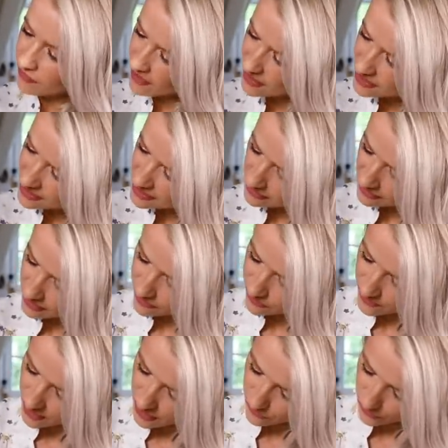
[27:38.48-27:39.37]
In fact, is it
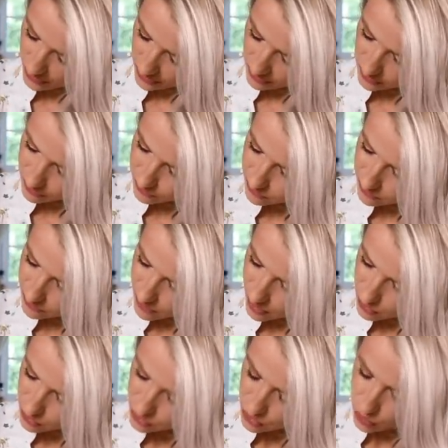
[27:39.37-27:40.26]
a velvet? Because it's
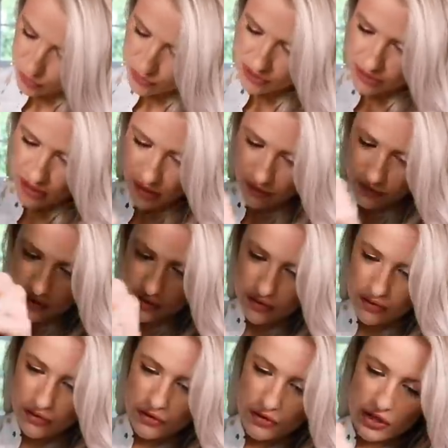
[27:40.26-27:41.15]
so super soft,
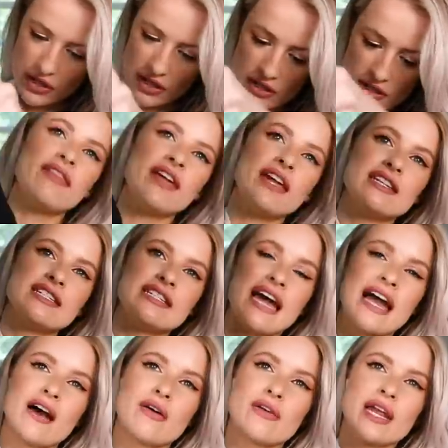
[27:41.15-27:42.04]
it's gorgeous. And then
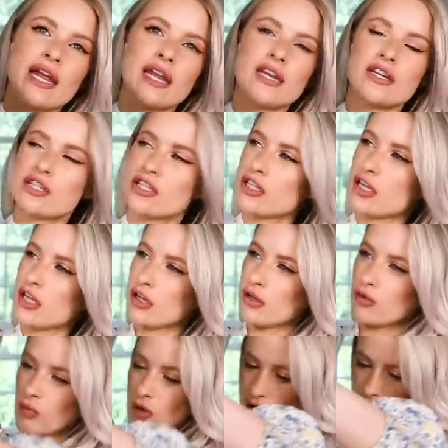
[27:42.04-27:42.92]
down
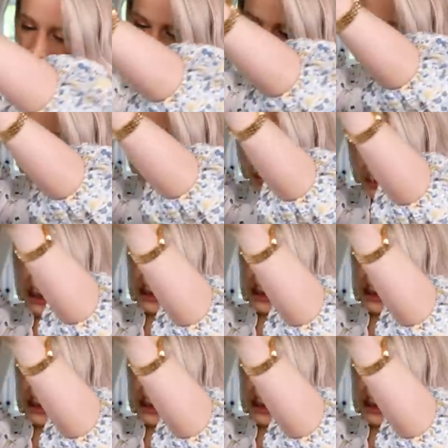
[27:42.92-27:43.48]
into what looks to